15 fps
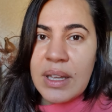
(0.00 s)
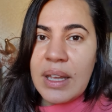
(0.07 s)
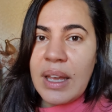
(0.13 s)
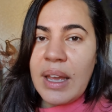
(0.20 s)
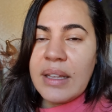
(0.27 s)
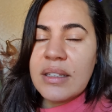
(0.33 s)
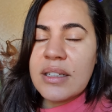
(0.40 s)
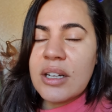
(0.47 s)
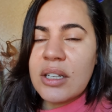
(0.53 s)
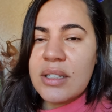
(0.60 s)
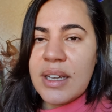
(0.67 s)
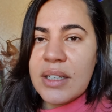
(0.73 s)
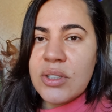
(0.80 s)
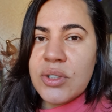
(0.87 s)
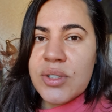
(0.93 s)
and
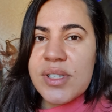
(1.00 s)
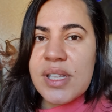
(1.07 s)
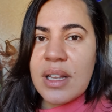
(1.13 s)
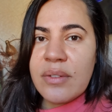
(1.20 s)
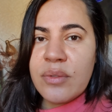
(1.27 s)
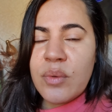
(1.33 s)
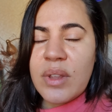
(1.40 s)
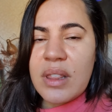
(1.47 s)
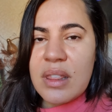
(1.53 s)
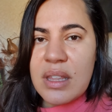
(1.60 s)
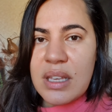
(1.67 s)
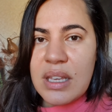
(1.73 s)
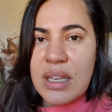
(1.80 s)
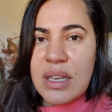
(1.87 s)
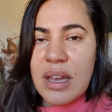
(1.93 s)
connect yourself with
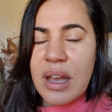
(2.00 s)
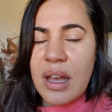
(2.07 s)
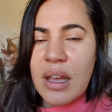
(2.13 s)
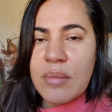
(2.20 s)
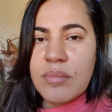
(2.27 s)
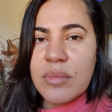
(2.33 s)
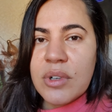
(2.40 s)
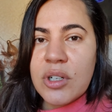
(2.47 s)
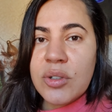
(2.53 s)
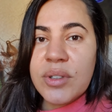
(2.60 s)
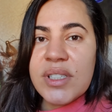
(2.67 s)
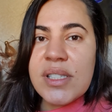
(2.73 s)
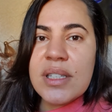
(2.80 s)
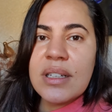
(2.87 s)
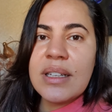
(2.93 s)
the um,
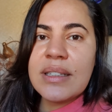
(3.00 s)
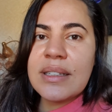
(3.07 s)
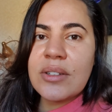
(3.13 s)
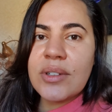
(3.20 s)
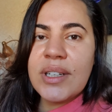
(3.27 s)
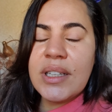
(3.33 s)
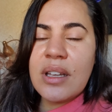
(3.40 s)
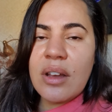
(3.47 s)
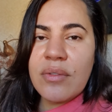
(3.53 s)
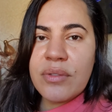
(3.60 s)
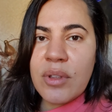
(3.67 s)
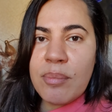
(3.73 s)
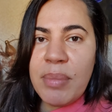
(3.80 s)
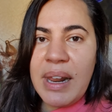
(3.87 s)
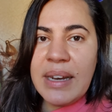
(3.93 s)
crystalline grid of
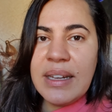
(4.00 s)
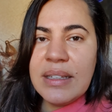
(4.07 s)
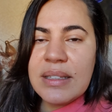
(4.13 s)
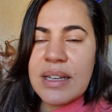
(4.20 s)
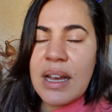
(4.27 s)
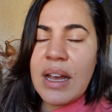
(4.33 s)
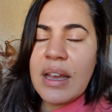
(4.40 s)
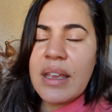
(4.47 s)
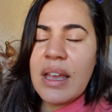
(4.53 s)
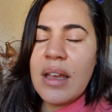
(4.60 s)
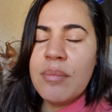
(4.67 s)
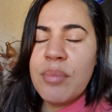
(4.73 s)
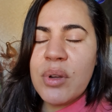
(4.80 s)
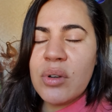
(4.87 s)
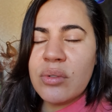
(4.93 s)
the planet Gaia,
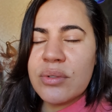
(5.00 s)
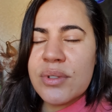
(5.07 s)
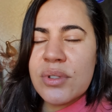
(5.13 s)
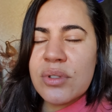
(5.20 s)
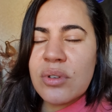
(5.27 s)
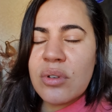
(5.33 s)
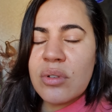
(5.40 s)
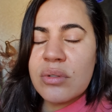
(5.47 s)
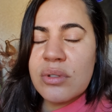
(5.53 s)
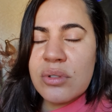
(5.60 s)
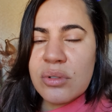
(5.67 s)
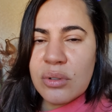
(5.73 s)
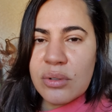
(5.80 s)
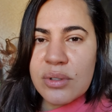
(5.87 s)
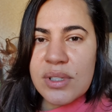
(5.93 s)
but also
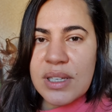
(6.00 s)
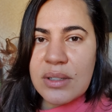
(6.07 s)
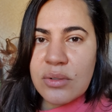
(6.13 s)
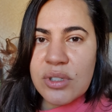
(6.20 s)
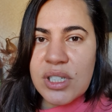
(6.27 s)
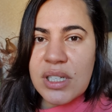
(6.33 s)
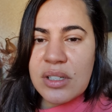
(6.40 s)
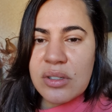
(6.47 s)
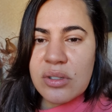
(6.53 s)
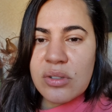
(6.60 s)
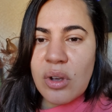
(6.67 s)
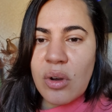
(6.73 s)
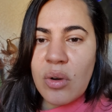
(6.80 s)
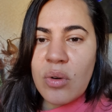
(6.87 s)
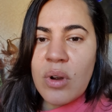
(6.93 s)
source energy.
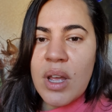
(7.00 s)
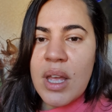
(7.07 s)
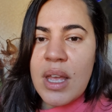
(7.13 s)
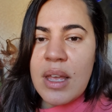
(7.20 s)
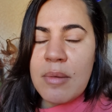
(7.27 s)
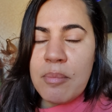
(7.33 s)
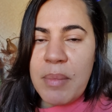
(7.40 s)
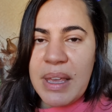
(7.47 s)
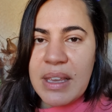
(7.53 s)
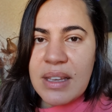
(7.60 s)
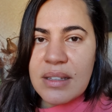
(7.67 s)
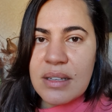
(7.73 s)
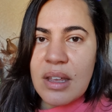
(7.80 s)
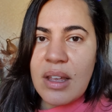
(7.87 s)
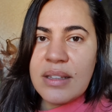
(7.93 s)
So make
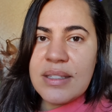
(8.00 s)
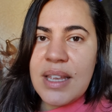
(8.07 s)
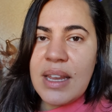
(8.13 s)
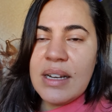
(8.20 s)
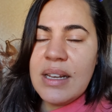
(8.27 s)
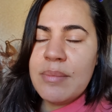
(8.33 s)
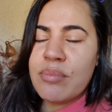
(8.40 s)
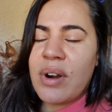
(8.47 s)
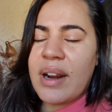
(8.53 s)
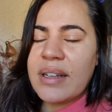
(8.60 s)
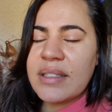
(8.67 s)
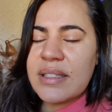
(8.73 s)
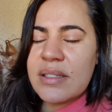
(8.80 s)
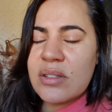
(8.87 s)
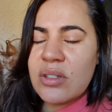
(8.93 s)
it a daily
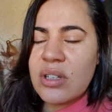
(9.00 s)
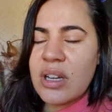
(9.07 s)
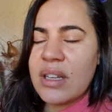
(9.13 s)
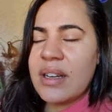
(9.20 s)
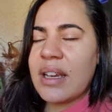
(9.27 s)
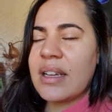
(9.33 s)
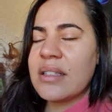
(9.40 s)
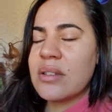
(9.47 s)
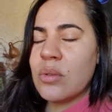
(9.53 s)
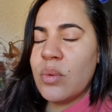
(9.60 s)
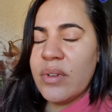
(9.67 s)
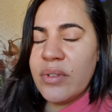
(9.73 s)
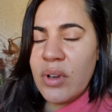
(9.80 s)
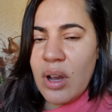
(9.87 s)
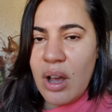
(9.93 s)
practice to connect
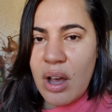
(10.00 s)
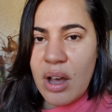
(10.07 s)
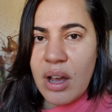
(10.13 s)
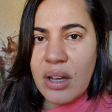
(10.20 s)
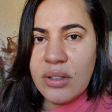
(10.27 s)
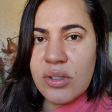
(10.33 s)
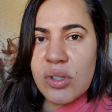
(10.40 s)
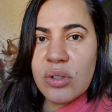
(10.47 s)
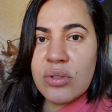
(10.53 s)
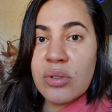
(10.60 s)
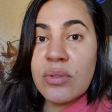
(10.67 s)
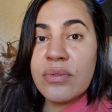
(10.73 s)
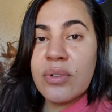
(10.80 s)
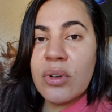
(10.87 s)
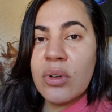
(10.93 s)
with your heart, so
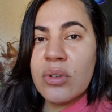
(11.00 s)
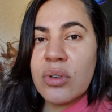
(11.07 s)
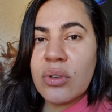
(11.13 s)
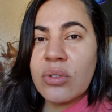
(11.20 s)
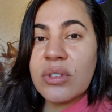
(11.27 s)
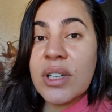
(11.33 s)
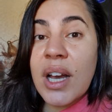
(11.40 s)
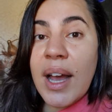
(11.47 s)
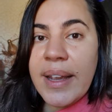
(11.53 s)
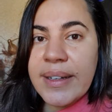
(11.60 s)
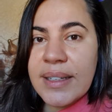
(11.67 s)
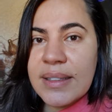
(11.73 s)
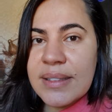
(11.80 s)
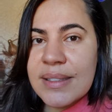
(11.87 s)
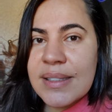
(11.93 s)
to follow your own
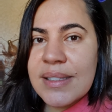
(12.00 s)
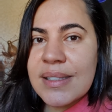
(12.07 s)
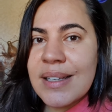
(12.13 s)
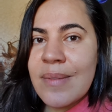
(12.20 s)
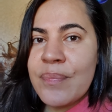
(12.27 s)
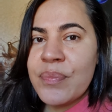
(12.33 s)
guidance